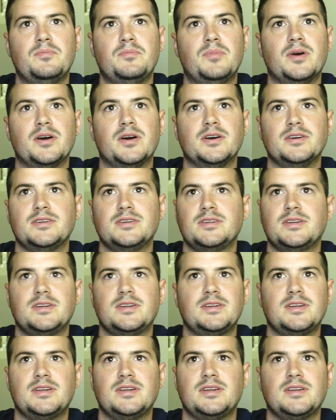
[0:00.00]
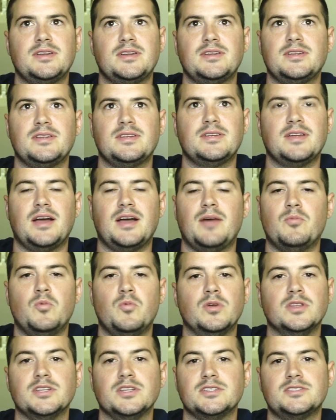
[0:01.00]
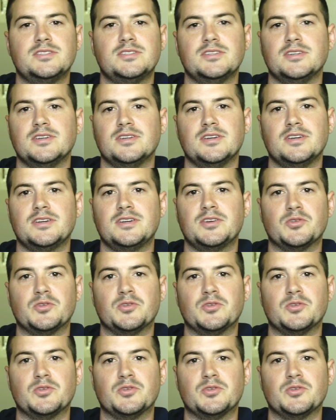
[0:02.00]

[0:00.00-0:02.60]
but I'm willing to